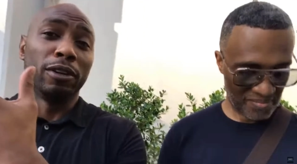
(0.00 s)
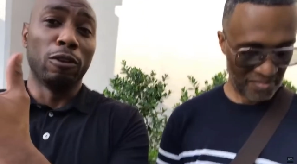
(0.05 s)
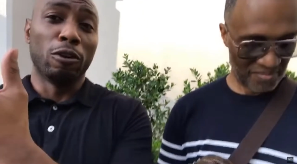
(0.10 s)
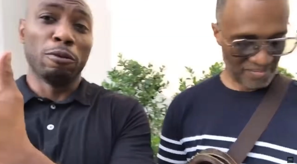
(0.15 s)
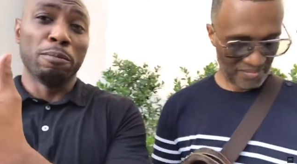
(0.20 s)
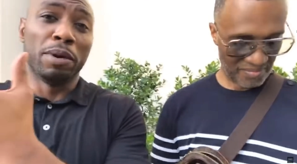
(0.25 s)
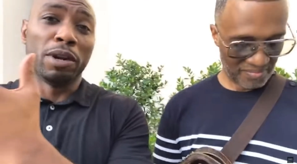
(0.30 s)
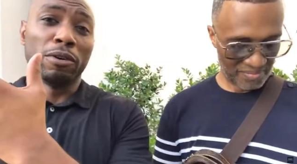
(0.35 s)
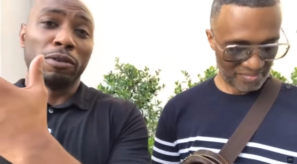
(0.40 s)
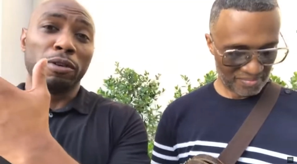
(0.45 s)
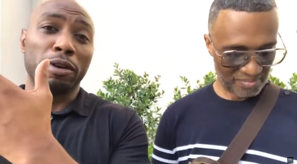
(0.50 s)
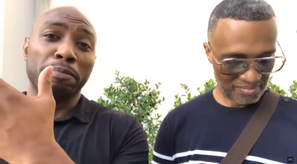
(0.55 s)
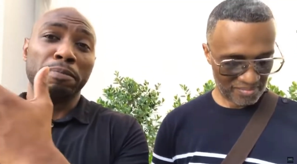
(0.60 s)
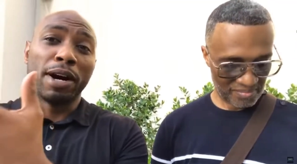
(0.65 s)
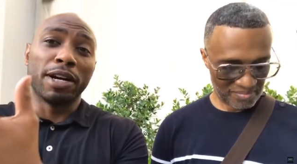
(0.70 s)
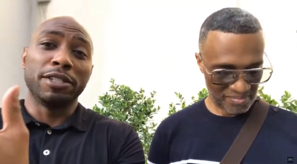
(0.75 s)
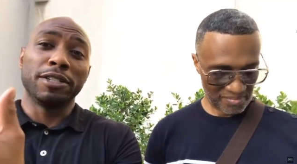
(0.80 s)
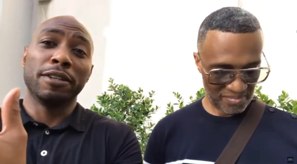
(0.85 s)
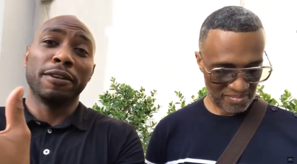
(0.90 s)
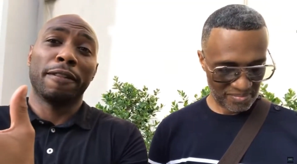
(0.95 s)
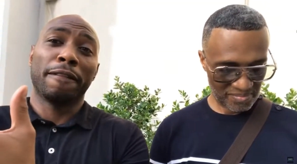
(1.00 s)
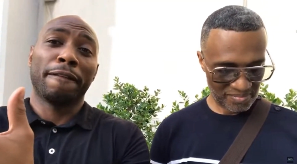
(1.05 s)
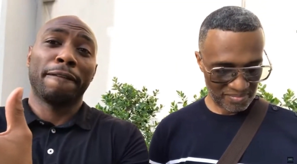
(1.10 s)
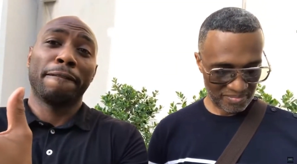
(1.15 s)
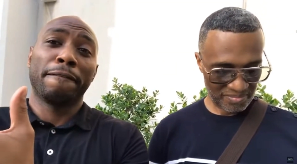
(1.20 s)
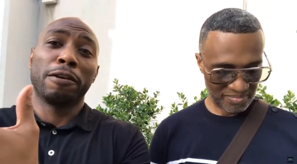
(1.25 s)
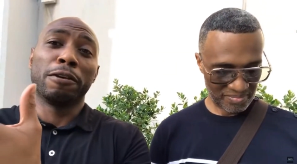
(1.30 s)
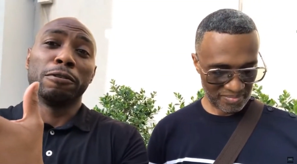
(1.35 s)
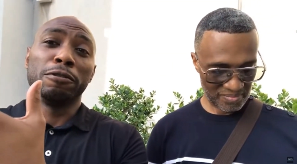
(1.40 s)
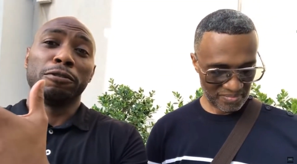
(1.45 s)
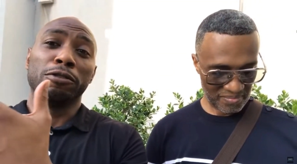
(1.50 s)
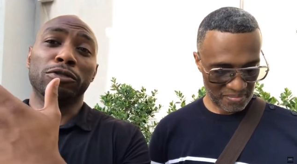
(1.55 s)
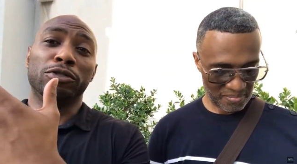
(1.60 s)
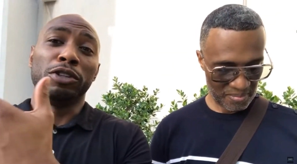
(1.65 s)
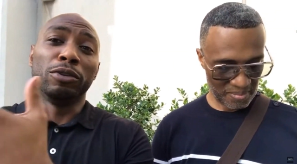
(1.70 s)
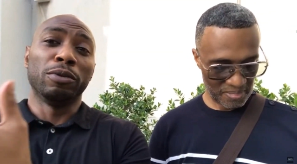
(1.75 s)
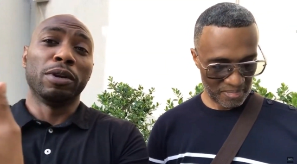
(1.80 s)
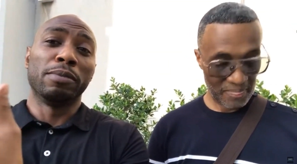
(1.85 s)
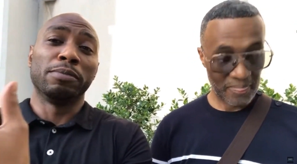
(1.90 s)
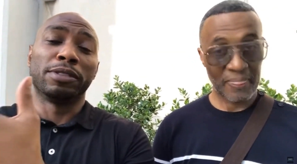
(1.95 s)
Speaker 1: a little bit on a budget. See
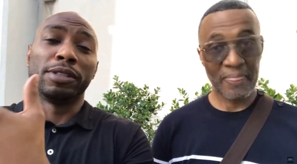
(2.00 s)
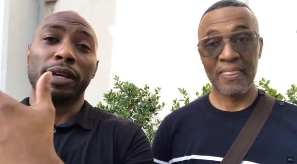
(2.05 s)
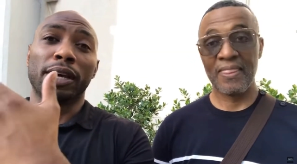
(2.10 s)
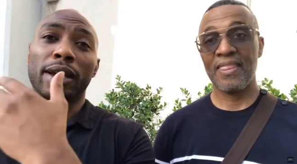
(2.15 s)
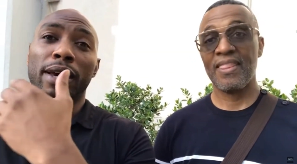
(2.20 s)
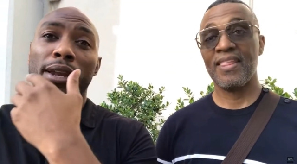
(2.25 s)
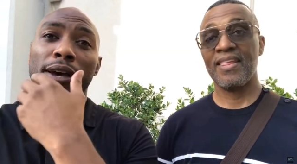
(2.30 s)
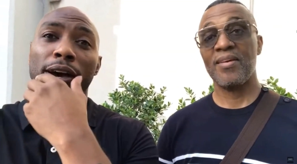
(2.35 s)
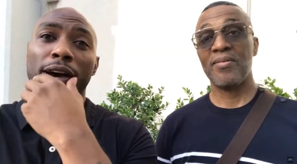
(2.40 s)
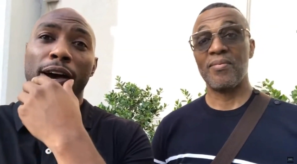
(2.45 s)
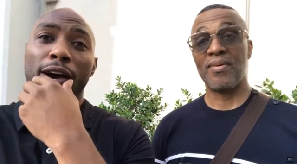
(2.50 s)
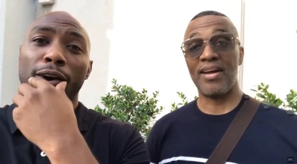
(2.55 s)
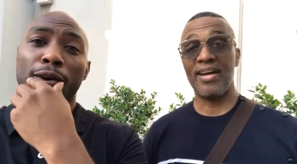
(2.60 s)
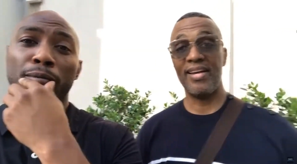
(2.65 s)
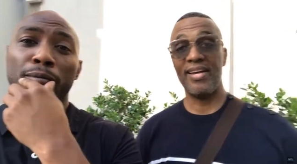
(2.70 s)
what I'm saying? Um,